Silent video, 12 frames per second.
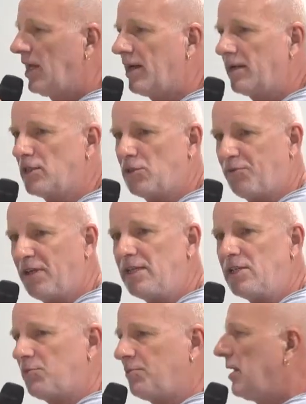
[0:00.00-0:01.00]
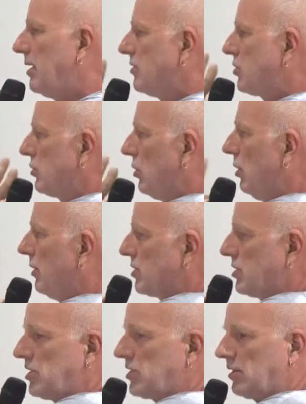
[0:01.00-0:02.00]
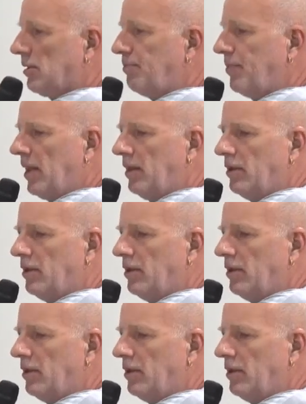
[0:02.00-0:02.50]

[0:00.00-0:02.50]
there is finished. We install the system.